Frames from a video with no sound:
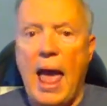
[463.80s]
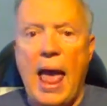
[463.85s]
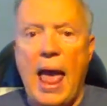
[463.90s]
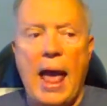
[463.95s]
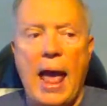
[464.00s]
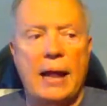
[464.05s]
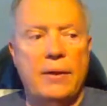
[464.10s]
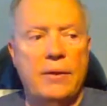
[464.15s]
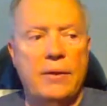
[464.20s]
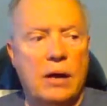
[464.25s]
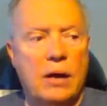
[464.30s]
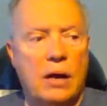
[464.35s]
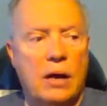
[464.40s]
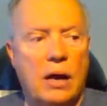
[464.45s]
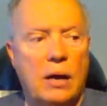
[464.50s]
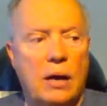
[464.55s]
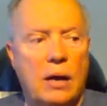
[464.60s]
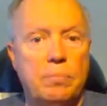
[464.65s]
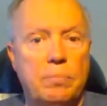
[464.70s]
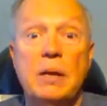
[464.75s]
And
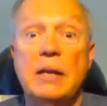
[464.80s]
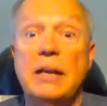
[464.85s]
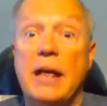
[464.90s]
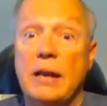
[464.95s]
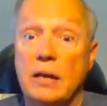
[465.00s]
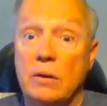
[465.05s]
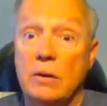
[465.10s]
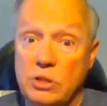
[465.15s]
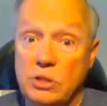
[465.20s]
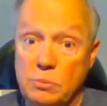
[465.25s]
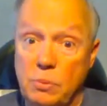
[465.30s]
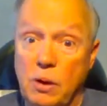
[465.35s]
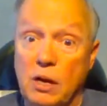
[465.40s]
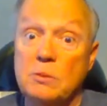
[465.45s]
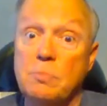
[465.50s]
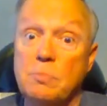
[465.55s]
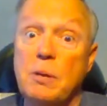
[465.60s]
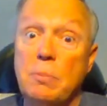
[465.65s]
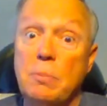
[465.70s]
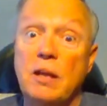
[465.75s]
been getting a
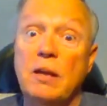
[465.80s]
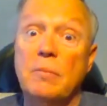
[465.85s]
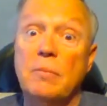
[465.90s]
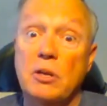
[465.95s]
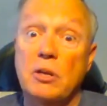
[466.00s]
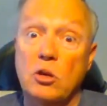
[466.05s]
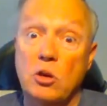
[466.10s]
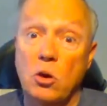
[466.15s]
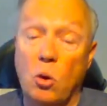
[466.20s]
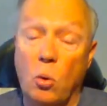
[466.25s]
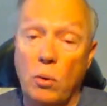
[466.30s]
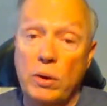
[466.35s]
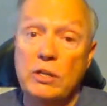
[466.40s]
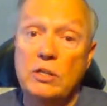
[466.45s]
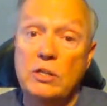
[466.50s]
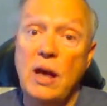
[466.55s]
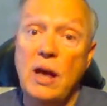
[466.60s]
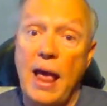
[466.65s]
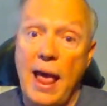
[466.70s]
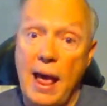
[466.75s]
response. People have been going
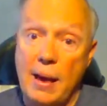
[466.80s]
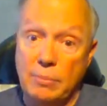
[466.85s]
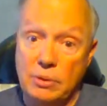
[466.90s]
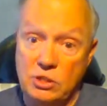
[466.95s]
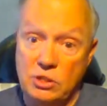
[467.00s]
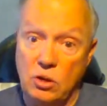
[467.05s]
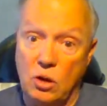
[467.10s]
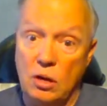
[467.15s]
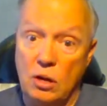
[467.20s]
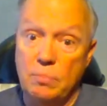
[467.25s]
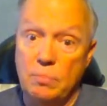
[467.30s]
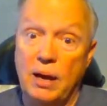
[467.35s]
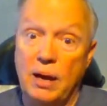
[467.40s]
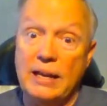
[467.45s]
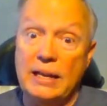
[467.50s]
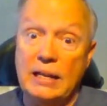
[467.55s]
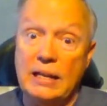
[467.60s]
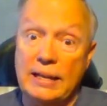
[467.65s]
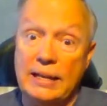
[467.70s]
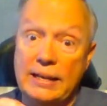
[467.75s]
to Amazon
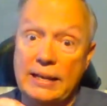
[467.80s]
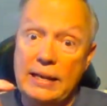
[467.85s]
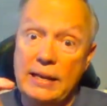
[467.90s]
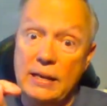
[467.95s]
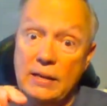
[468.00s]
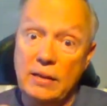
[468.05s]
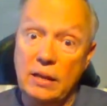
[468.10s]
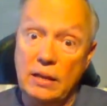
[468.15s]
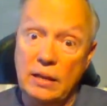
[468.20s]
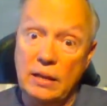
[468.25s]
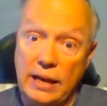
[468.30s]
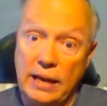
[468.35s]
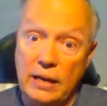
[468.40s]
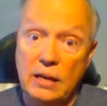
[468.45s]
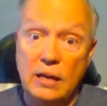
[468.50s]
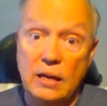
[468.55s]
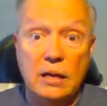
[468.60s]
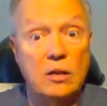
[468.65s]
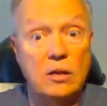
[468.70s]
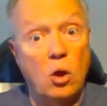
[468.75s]
by clicking the
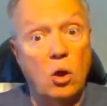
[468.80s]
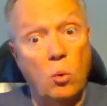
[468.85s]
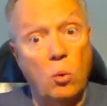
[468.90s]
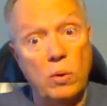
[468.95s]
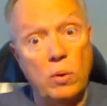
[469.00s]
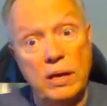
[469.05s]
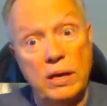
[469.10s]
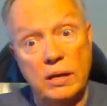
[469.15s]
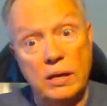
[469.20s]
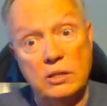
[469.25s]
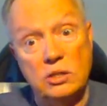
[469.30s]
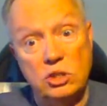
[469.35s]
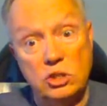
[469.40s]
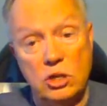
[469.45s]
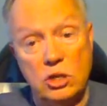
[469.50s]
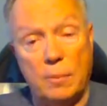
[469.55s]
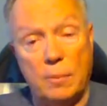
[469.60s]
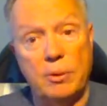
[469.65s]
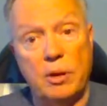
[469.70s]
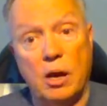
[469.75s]
link and going in and
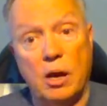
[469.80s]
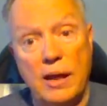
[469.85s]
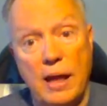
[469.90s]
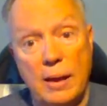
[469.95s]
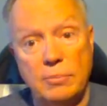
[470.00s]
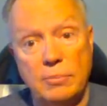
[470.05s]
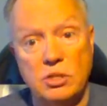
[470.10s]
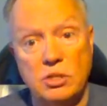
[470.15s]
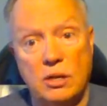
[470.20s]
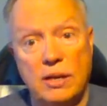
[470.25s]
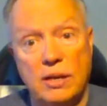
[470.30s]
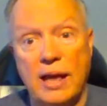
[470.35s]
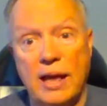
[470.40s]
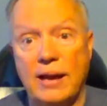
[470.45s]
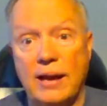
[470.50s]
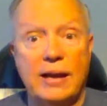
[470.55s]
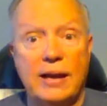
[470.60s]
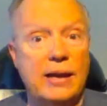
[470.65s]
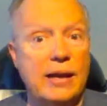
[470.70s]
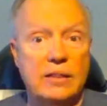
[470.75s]
shopping on Amazon.
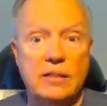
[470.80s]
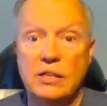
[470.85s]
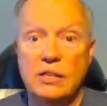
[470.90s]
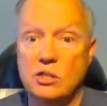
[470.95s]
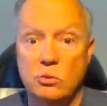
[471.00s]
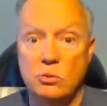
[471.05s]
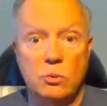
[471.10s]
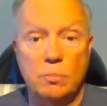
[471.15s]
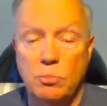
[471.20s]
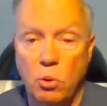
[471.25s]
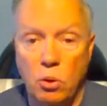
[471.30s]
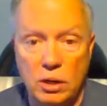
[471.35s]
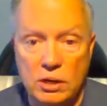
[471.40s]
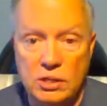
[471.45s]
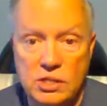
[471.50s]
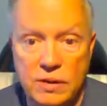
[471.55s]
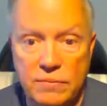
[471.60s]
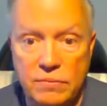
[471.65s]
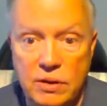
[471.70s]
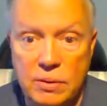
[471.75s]
And I get these
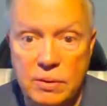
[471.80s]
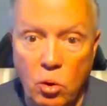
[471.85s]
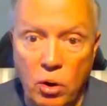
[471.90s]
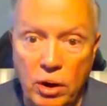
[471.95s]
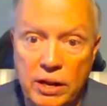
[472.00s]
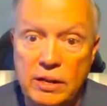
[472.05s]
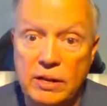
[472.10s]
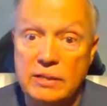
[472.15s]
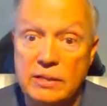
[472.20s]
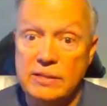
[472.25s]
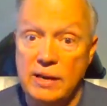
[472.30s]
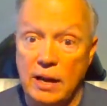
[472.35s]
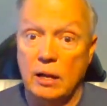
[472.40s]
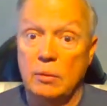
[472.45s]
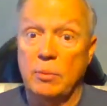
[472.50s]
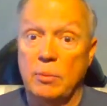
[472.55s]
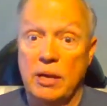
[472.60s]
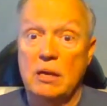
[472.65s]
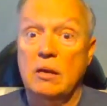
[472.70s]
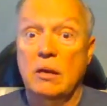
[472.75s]
reports every morning that
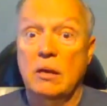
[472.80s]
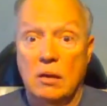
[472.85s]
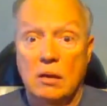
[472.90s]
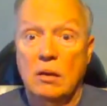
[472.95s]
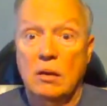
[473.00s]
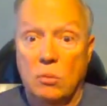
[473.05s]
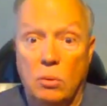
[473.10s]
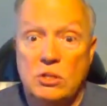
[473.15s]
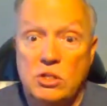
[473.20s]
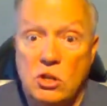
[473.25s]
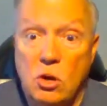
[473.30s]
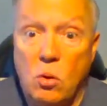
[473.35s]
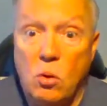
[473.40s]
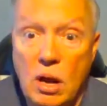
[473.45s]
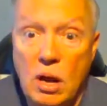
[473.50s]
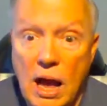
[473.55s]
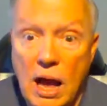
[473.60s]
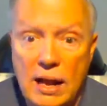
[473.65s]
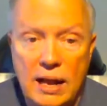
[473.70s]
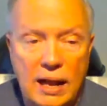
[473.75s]
tell me what's
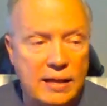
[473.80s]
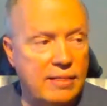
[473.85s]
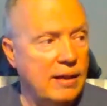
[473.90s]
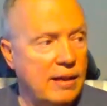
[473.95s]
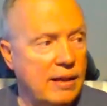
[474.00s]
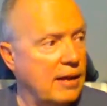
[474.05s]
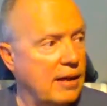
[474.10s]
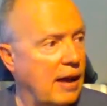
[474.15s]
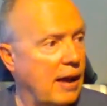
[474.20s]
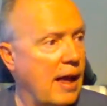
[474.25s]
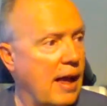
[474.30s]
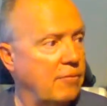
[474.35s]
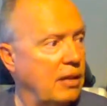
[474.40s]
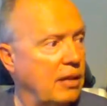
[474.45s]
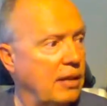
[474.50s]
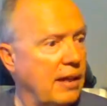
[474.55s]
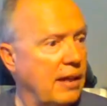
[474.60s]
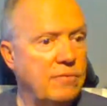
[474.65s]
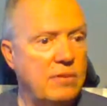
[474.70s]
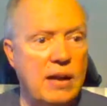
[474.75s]
going on. I think I have
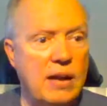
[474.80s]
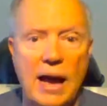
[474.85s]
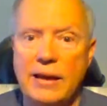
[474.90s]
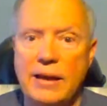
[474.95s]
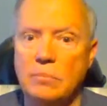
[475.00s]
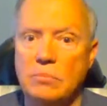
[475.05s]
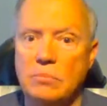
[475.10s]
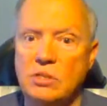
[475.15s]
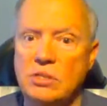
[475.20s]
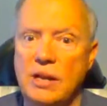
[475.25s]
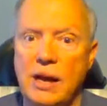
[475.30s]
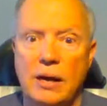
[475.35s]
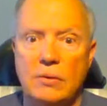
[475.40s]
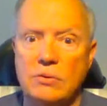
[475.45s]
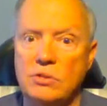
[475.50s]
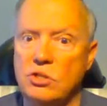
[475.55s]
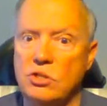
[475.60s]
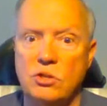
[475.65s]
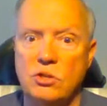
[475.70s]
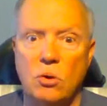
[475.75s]
11 items
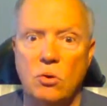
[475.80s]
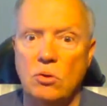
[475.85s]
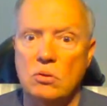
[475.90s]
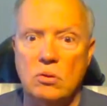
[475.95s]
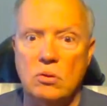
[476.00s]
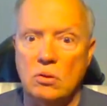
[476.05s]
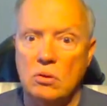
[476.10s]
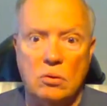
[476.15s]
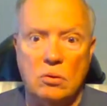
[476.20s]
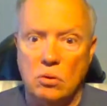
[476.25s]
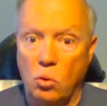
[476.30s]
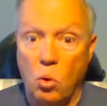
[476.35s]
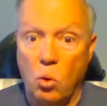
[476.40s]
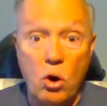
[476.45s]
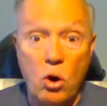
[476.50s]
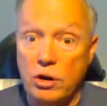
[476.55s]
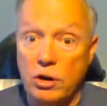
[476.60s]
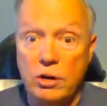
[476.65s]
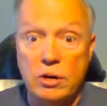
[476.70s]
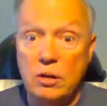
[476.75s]
now sold or
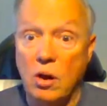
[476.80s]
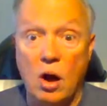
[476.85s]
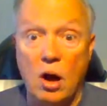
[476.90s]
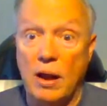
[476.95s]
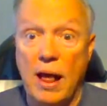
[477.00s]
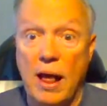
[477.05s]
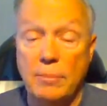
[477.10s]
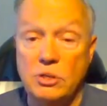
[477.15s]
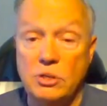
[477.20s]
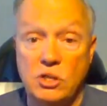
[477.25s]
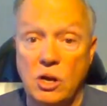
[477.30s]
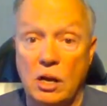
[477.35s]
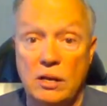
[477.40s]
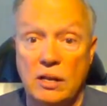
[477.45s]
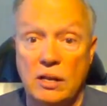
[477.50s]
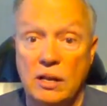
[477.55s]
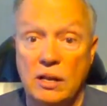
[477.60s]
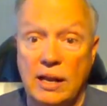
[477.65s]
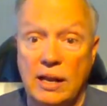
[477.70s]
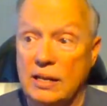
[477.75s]
ordered on
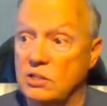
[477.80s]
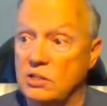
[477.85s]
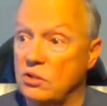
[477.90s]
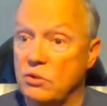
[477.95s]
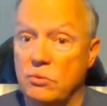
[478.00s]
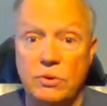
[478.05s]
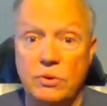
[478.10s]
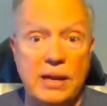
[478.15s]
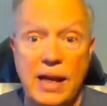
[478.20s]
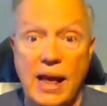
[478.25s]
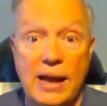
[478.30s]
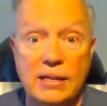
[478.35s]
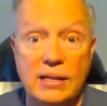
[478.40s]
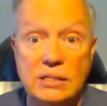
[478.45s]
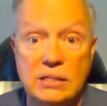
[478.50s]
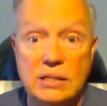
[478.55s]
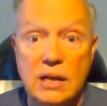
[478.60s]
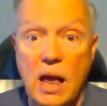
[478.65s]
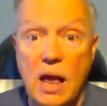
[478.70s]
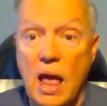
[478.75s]
Amazon in the last 3
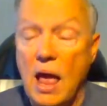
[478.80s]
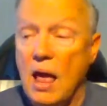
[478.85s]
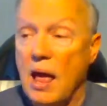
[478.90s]
days.